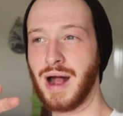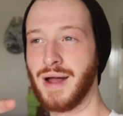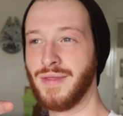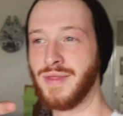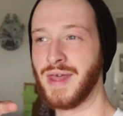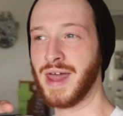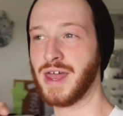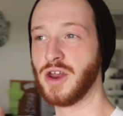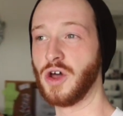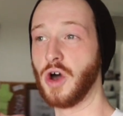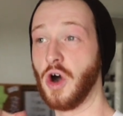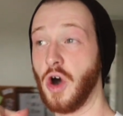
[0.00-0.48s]

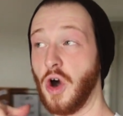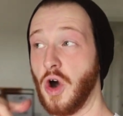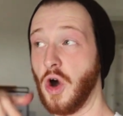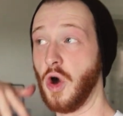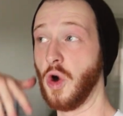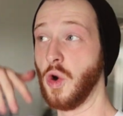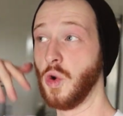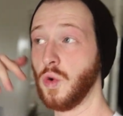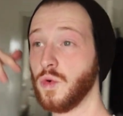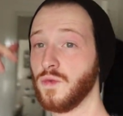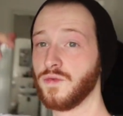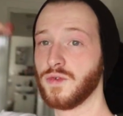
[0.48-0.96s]
and then
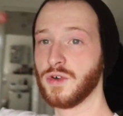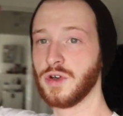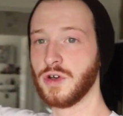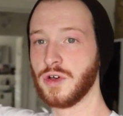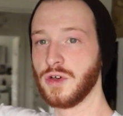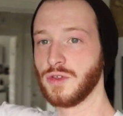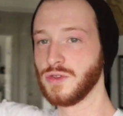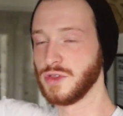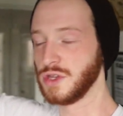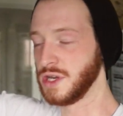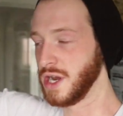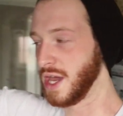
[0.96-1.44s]

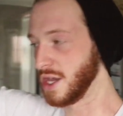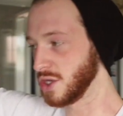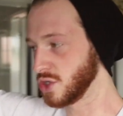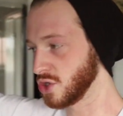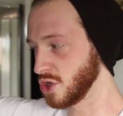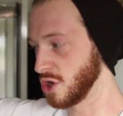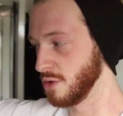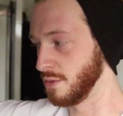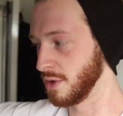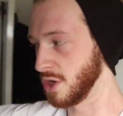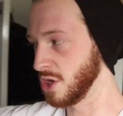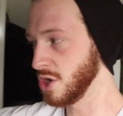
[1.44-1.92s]
over the next
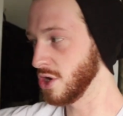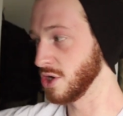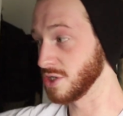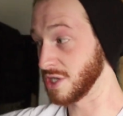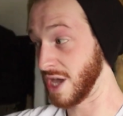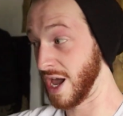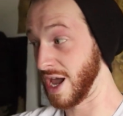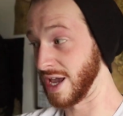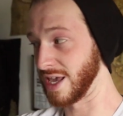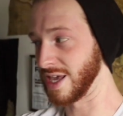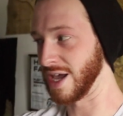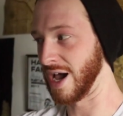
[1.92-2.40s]
coming years,
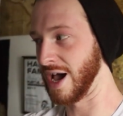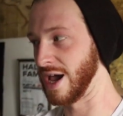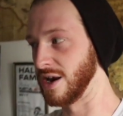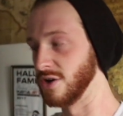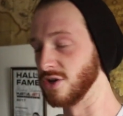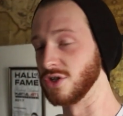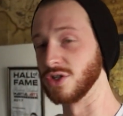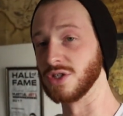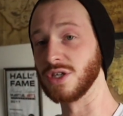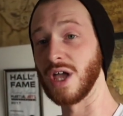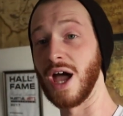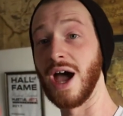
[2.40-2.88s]
I
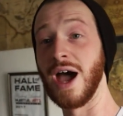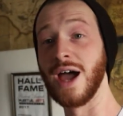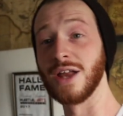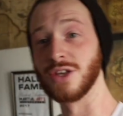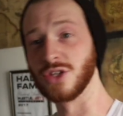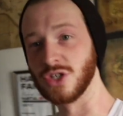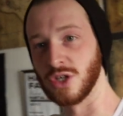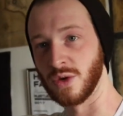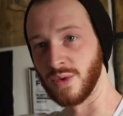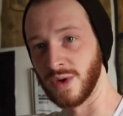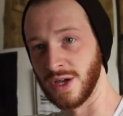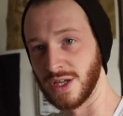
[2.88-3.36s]
can just
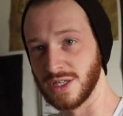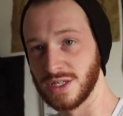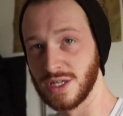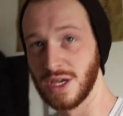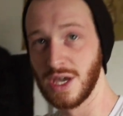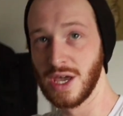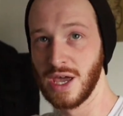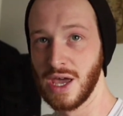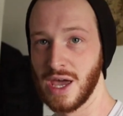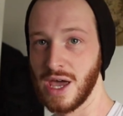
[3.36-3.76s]
add to it